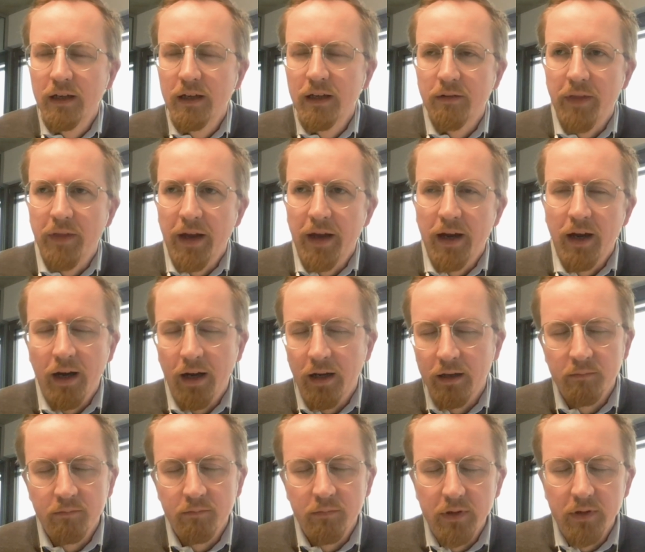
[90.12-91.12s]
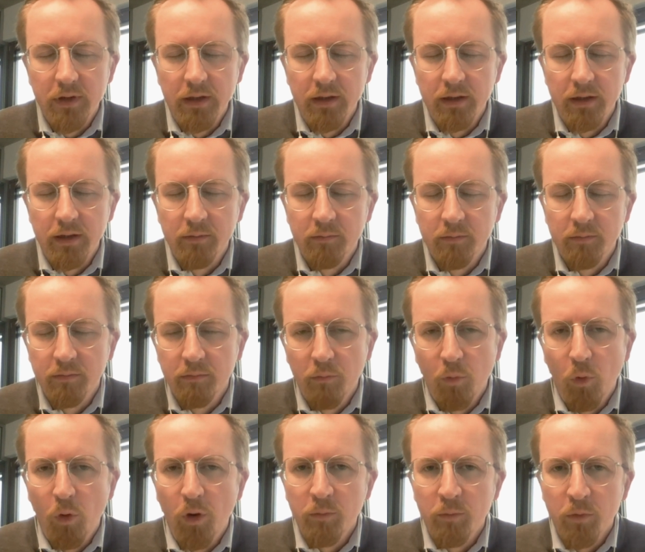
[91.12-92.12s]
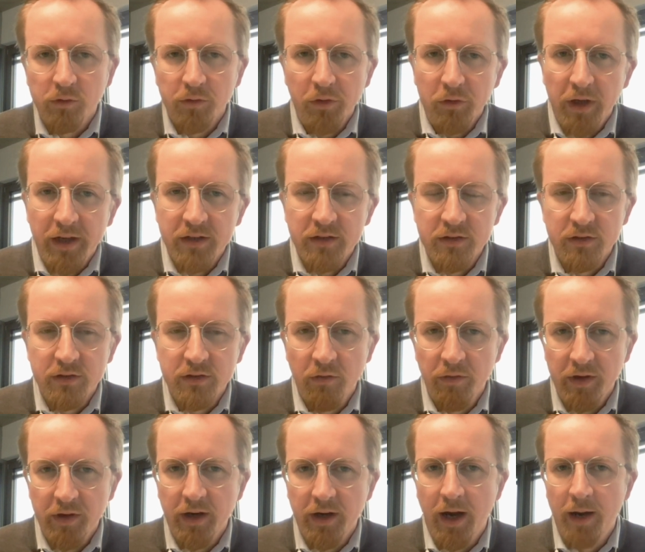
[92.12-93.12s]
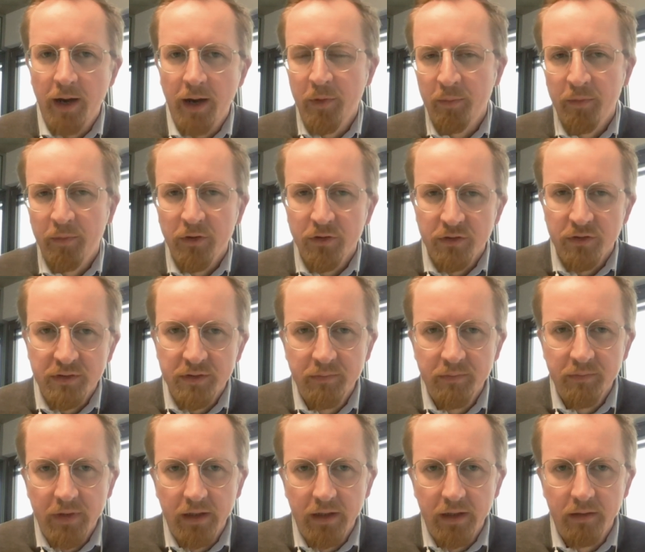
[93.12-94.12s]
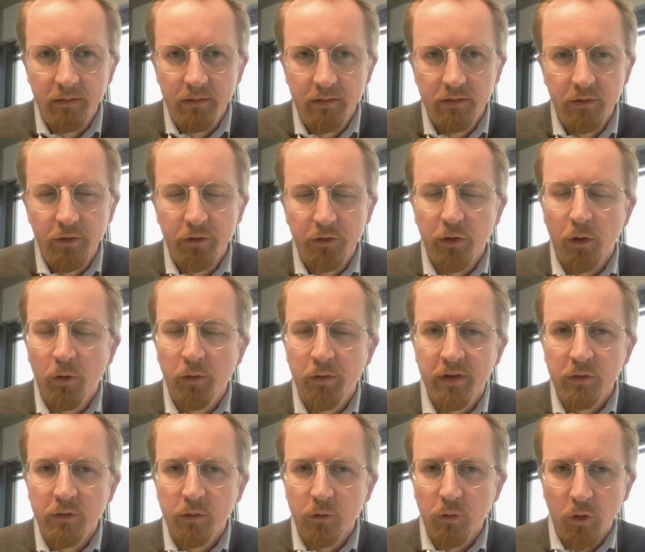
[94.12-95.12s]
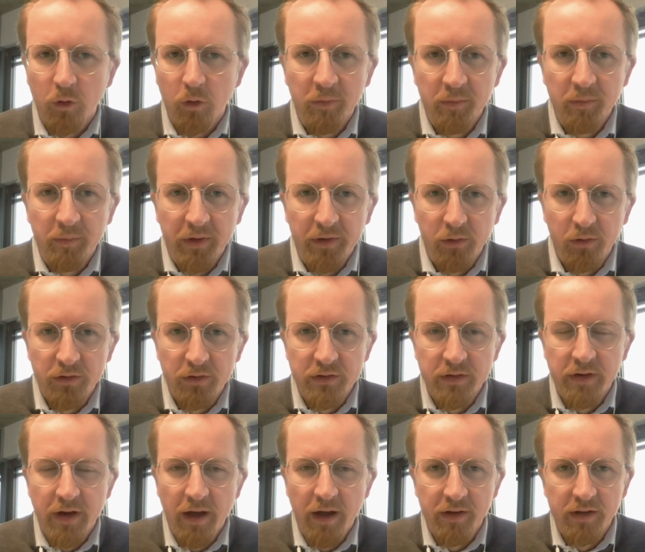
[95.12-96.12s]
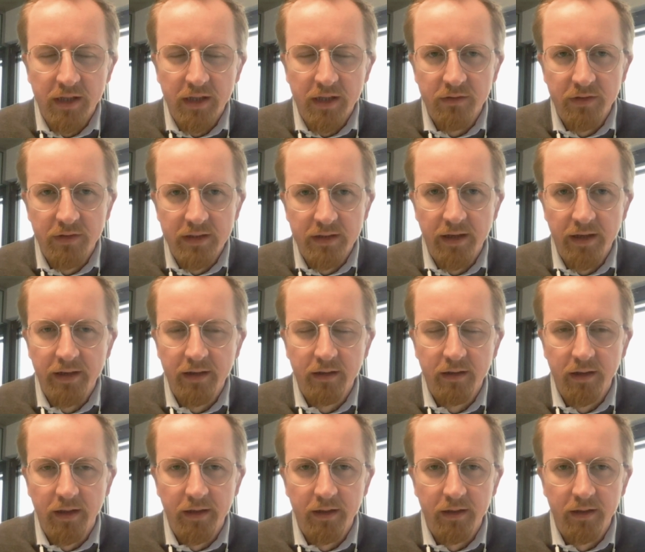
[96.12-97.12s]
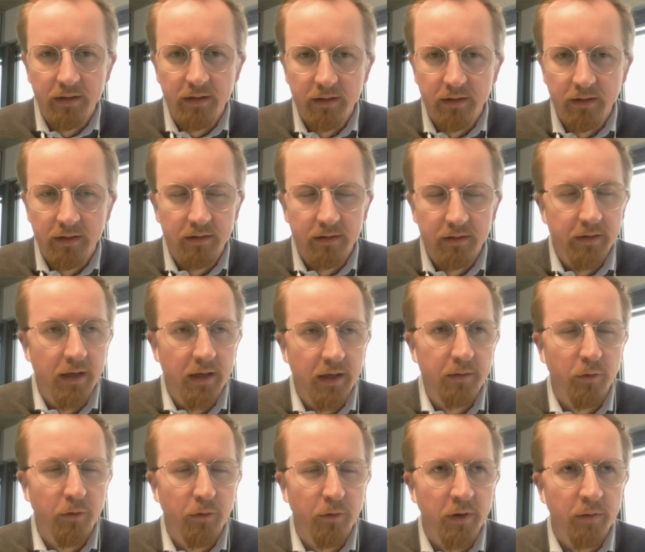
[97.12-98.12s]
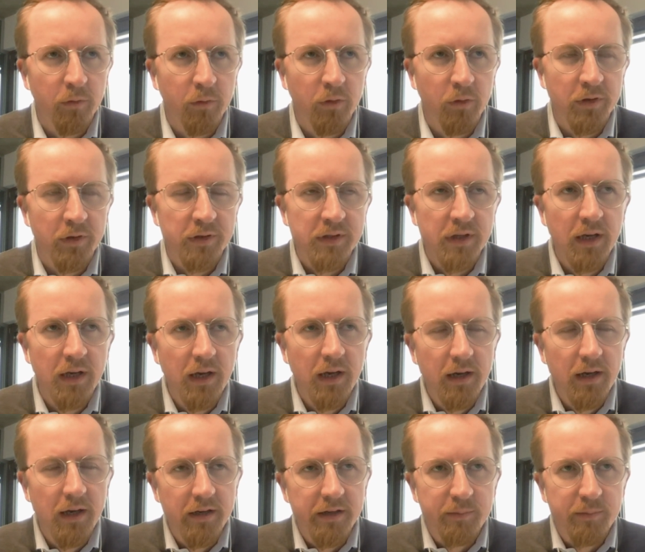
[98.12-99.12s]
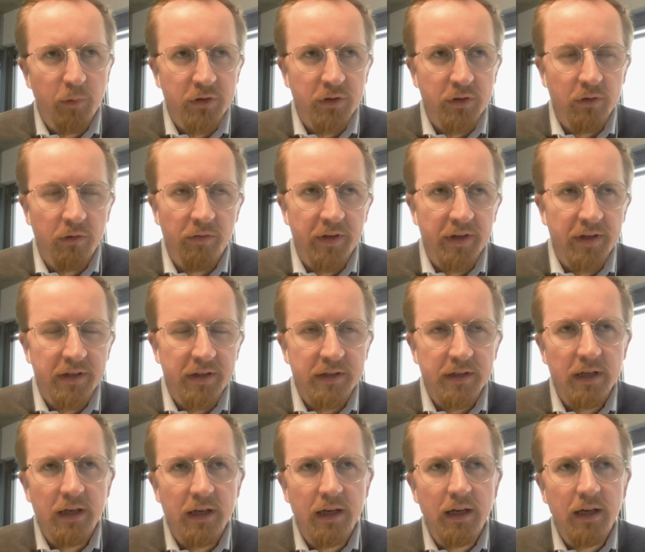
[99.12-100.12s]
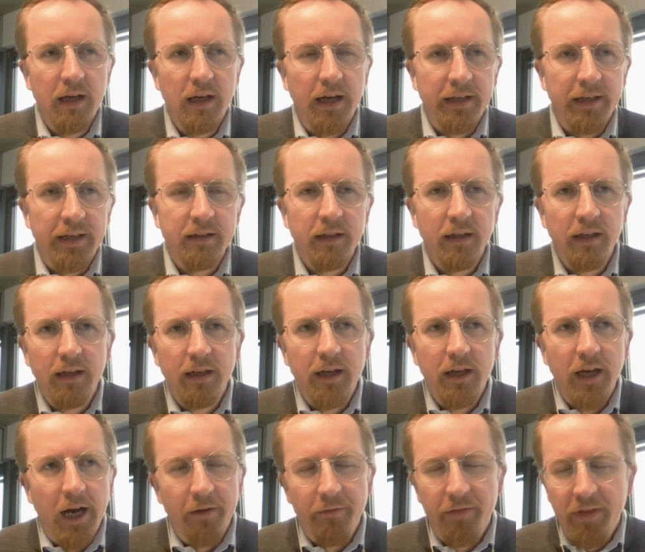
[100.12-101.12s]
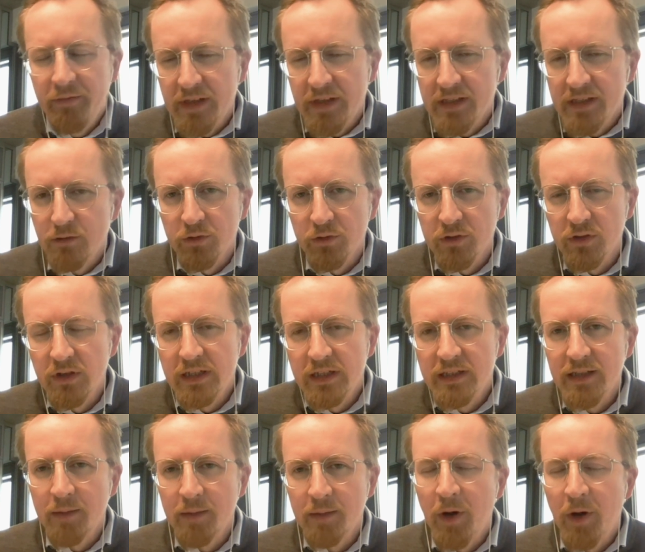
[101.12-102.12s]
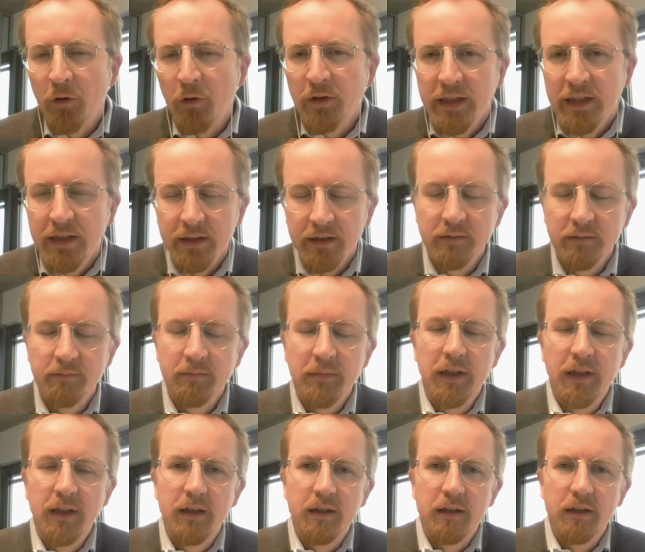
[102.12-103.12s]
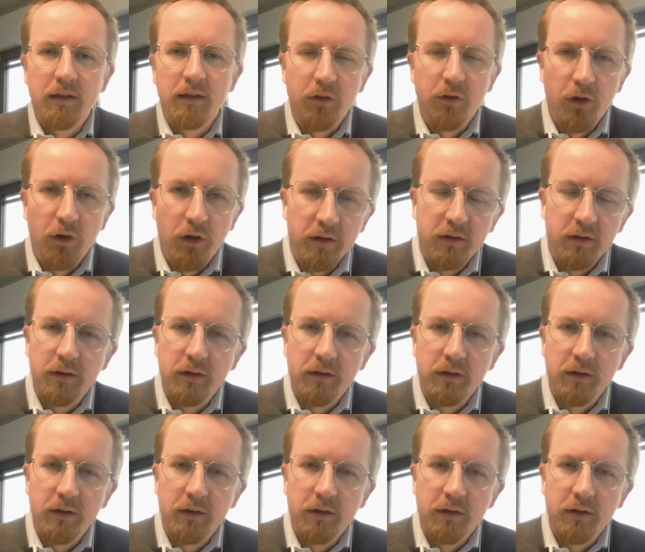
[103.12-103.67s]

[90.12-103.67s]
there are more and more regulations on the carbon emissions, not only in Europe, but also in other countries like California, of course, is pushing on this. And I think this also is somehow needed, not